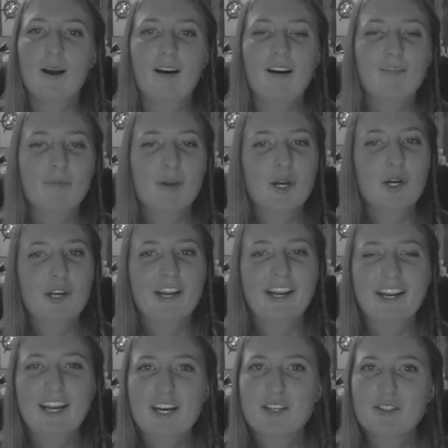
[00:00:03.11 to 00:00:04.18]
I've been on
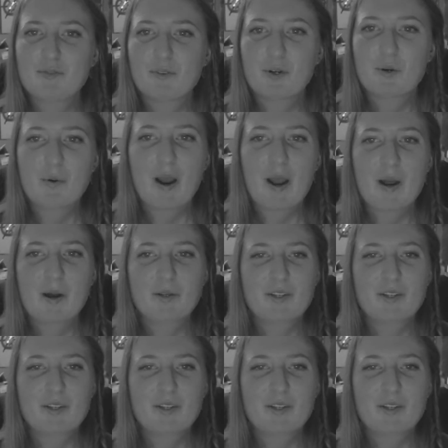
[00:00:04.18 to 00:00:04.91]
hiatus for a while